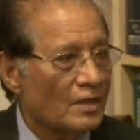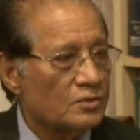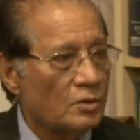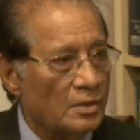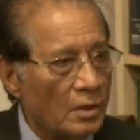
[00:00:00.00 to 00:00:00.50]

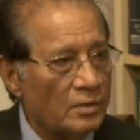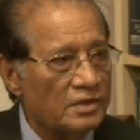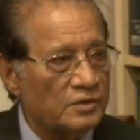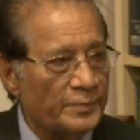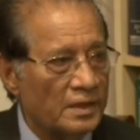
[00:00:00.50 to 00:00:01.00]
So now it
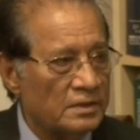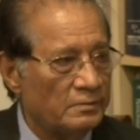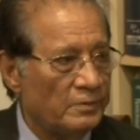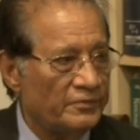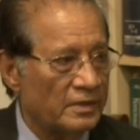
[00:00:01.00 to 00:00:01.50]
is
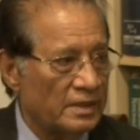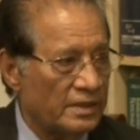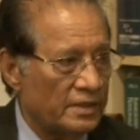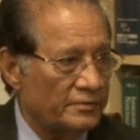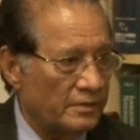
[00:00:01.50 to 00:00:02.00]
possible for that
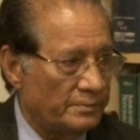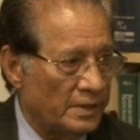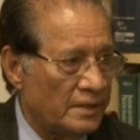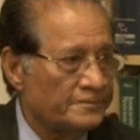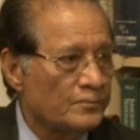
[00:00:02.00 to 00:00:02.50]

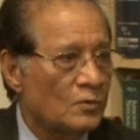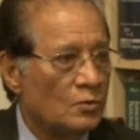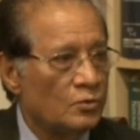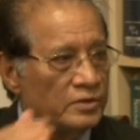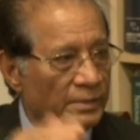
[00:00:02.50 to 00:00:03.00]
H-1B
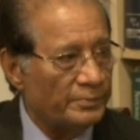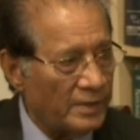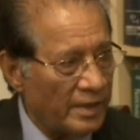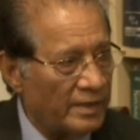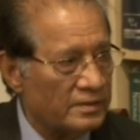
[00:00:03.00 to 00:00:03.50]
whose
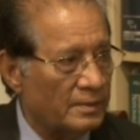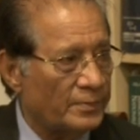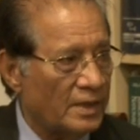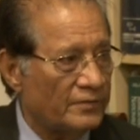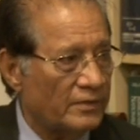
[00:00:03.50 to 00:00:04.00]
employer has
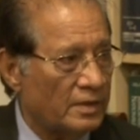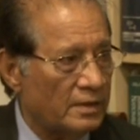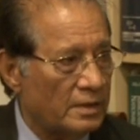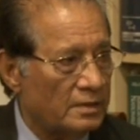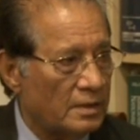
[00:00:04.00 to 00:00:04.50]
applied for a
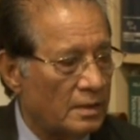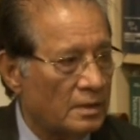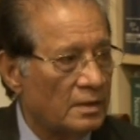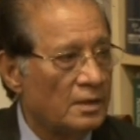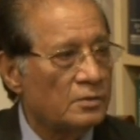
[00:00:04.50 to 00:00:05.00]
green
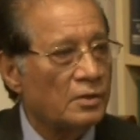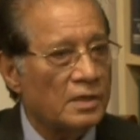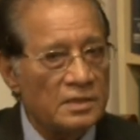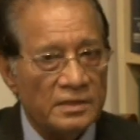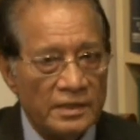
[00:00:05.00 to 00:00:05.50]
card to
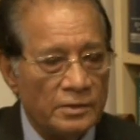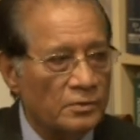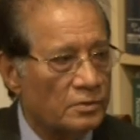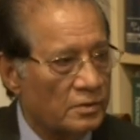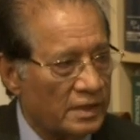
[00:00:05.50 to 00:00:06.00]
continue
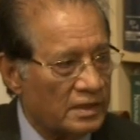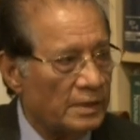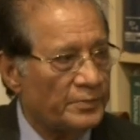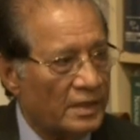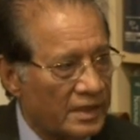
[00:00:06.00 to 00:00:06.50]
to
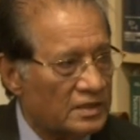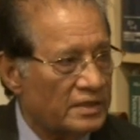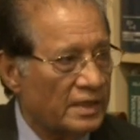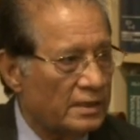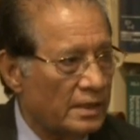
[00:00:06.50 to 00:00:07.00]
keep on
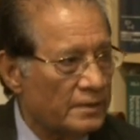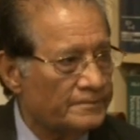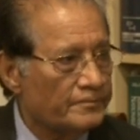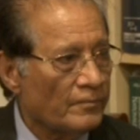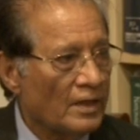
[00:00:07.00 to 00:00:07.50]
extending.
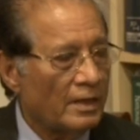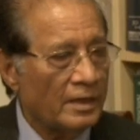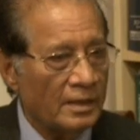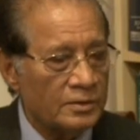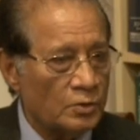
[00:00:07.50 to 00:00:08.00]

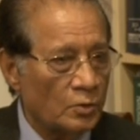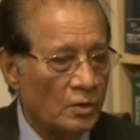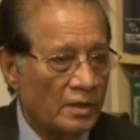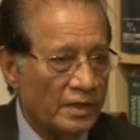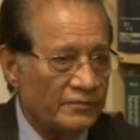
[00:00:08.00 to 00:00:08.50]
And also
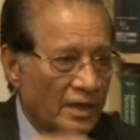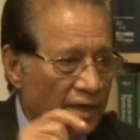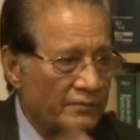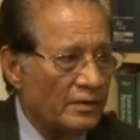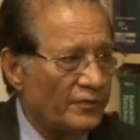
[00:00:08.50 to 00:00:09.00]
if the
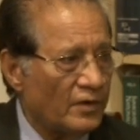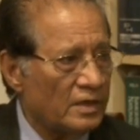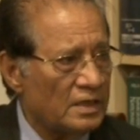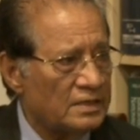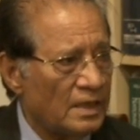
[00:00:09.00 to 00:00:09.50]
I-140
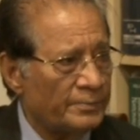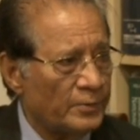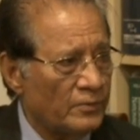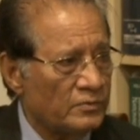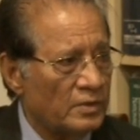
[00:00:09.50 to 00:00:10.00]
is
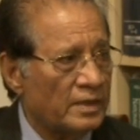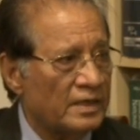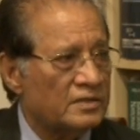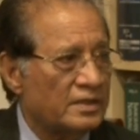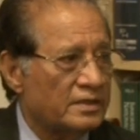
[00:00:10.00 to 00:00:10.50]
approved, your
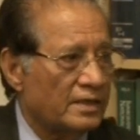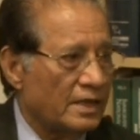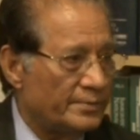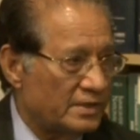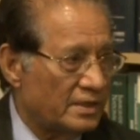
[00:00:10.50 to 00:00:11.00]
extension
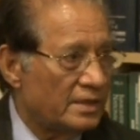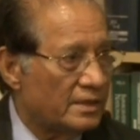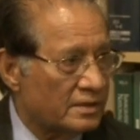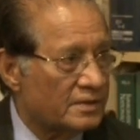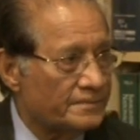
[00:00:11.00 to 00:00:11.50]
can be 3 years.